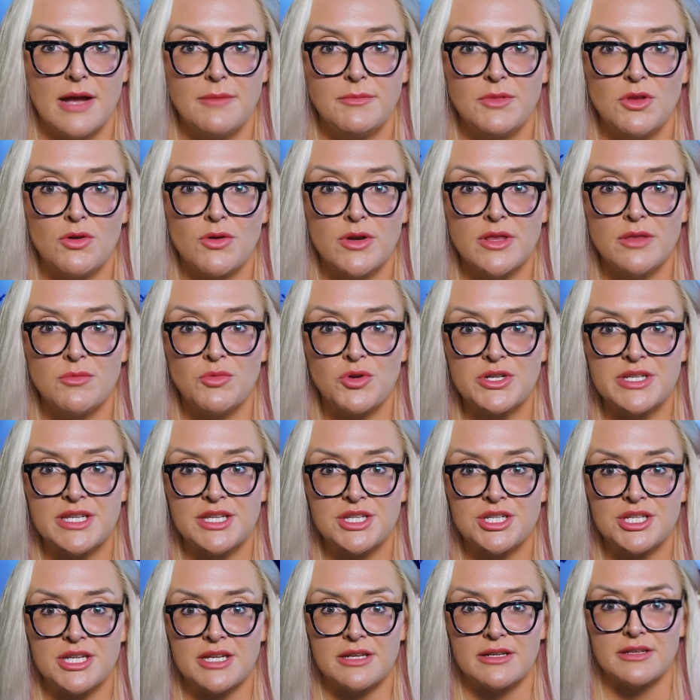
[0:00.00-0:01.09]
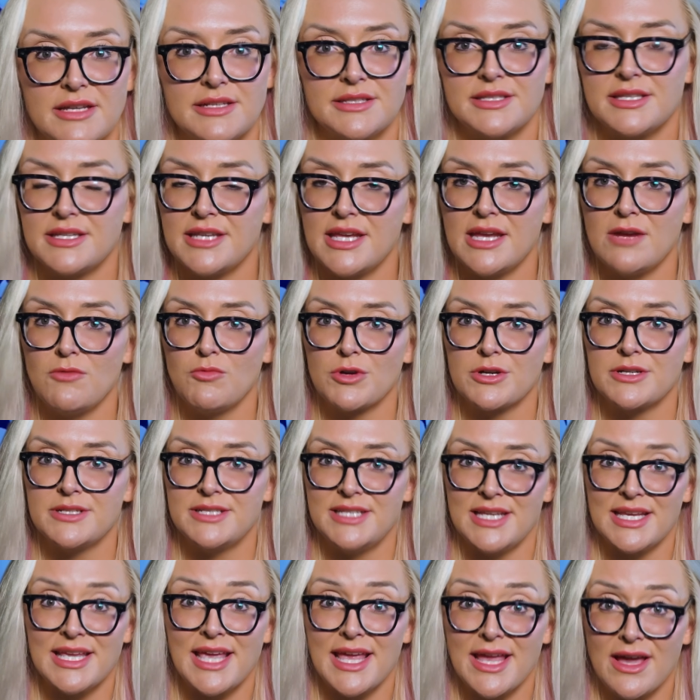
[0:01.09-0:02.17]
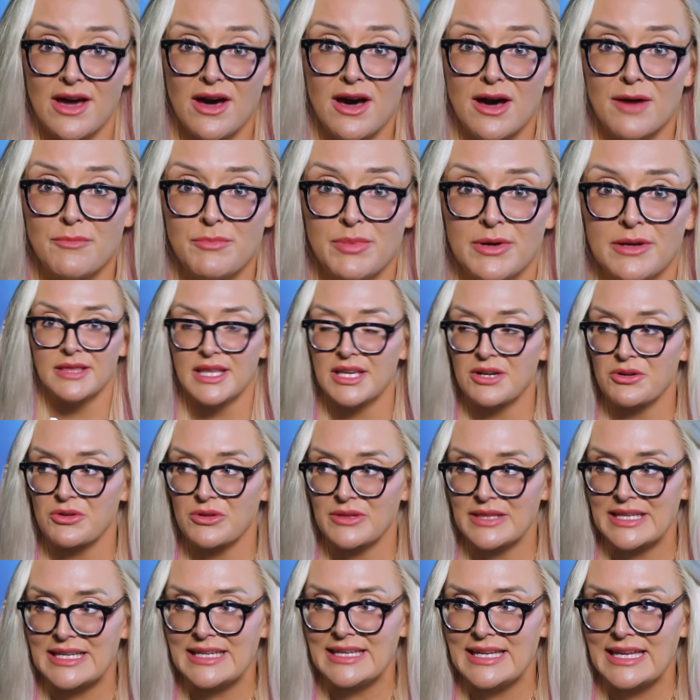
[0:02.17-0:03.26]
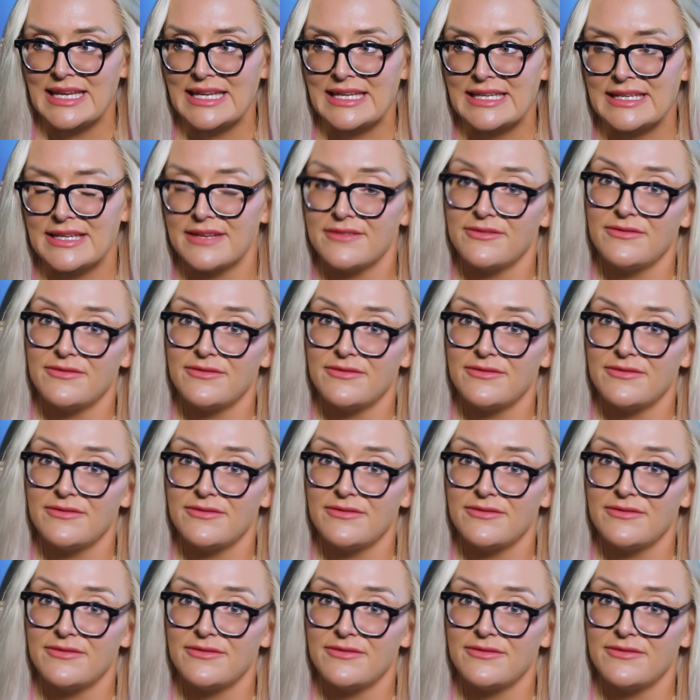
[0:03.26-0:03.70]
I'm Lauren the Mortician, and today we're digging up, literally and